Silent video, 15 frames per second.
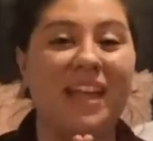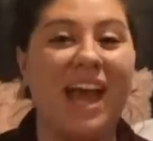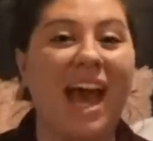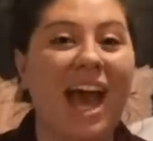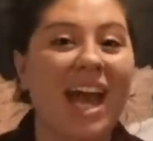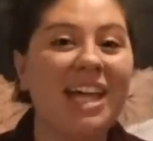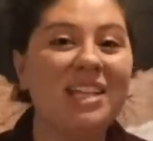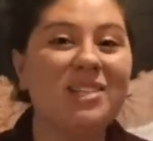
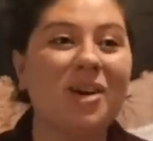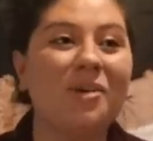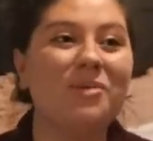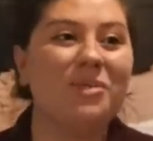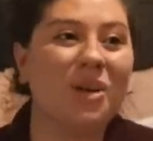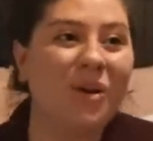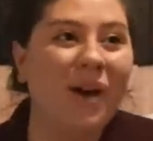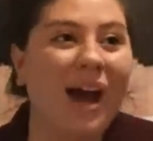I
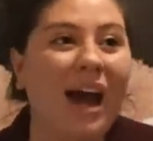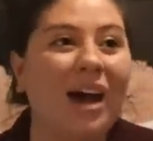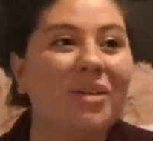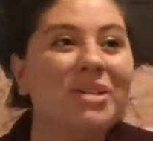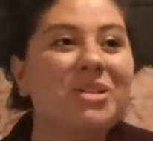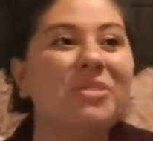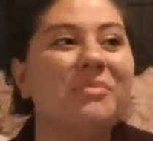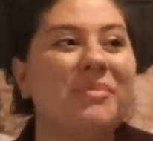don't know how
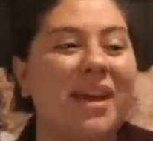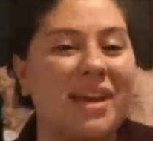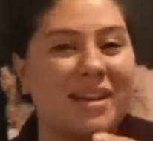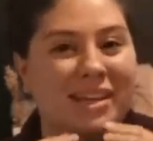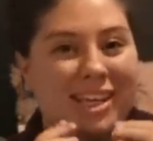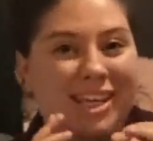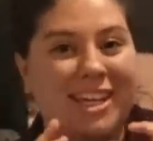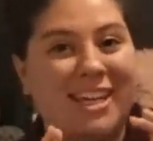to
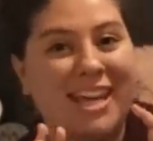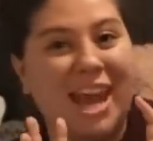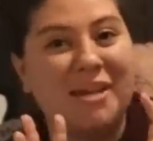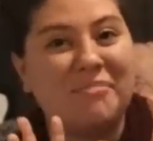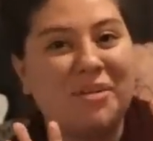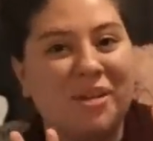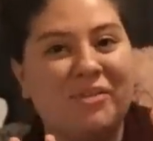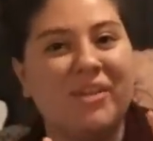make
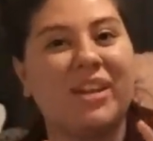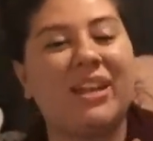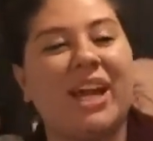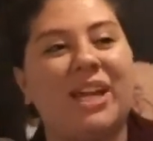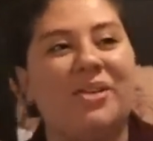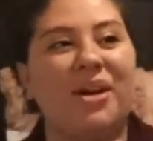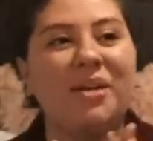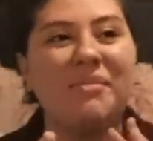yet perfectly.
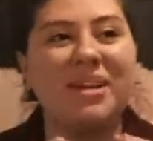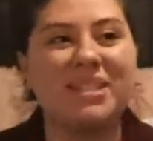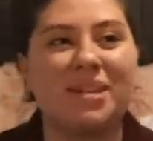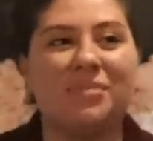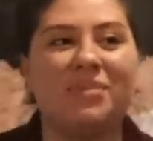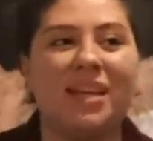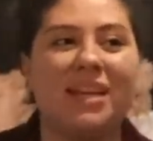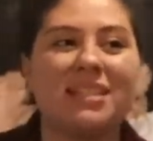I know how to make
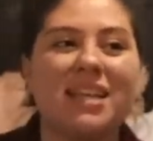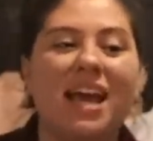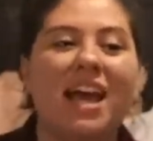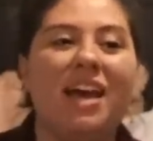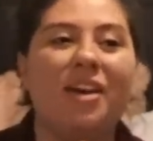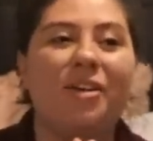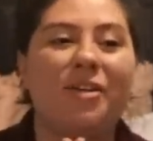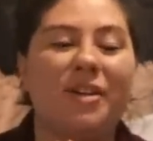some things,
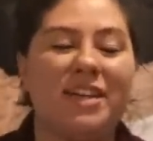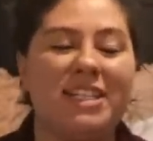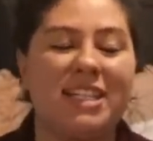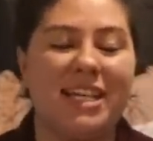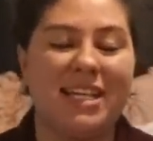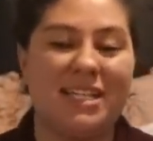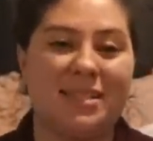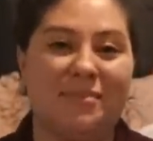which
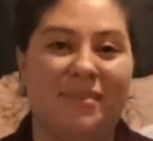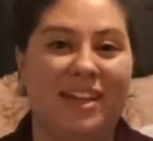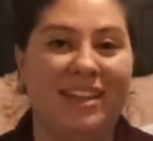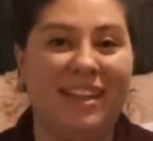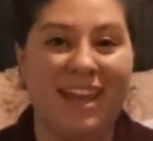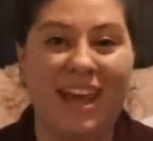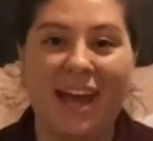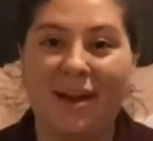is
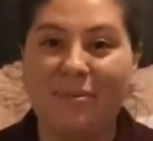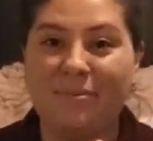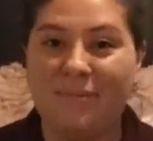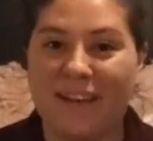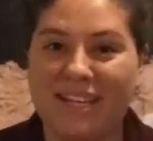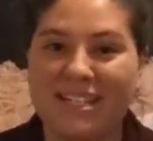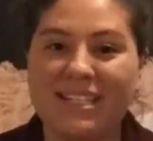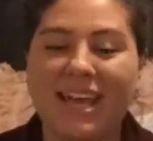bandeja
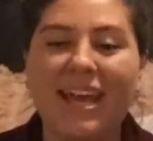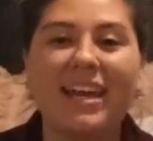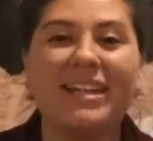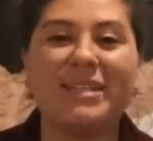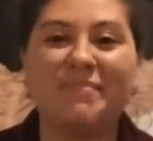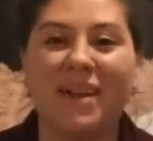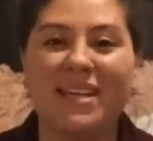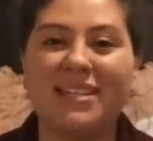paisa.
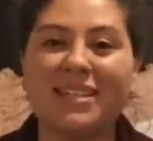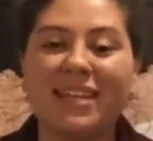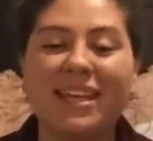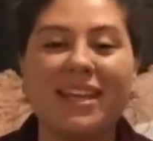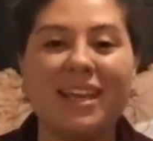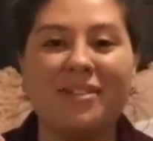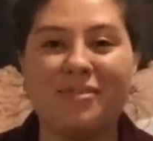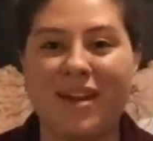It's
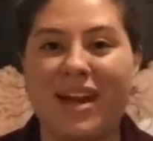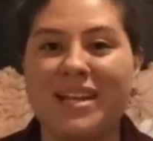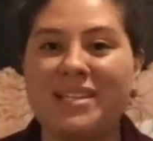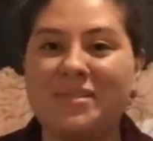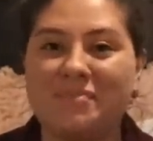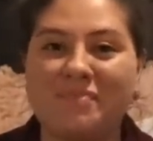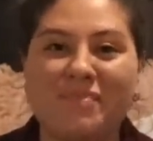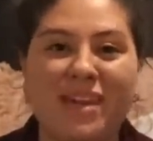basically like
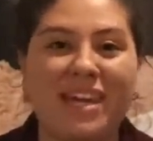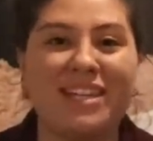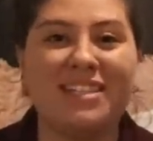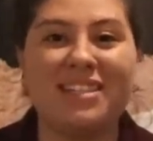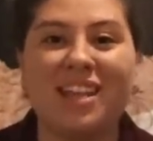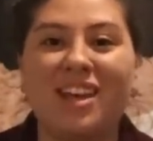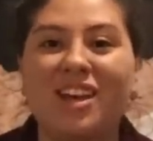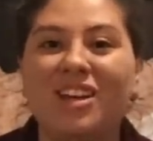rice,
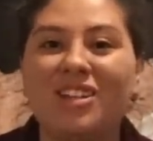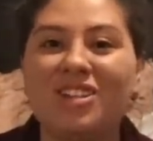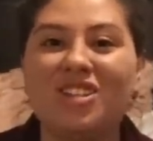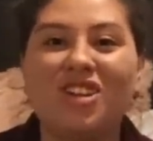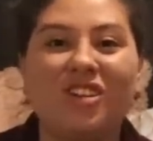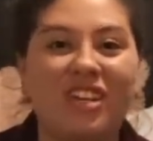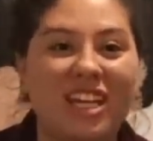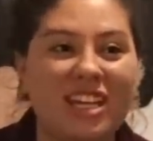beans,
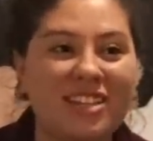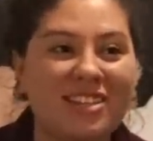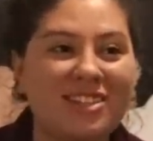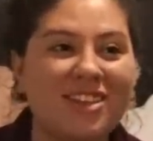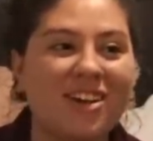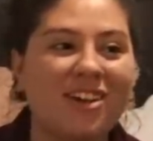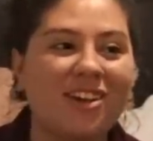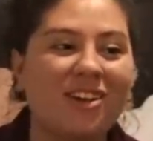
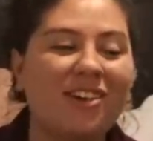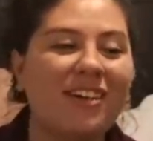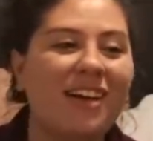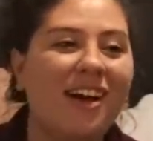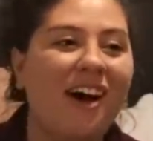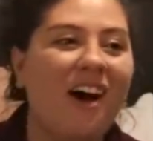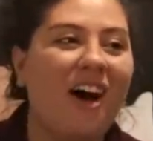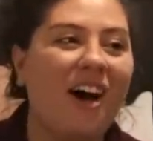chorizo,
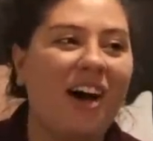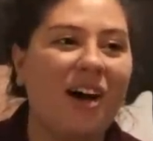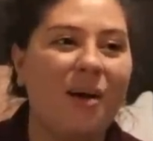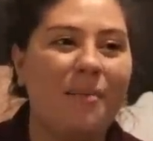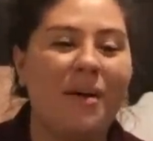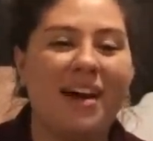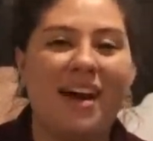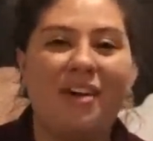
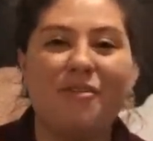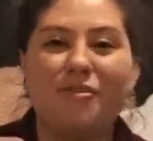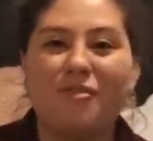um, a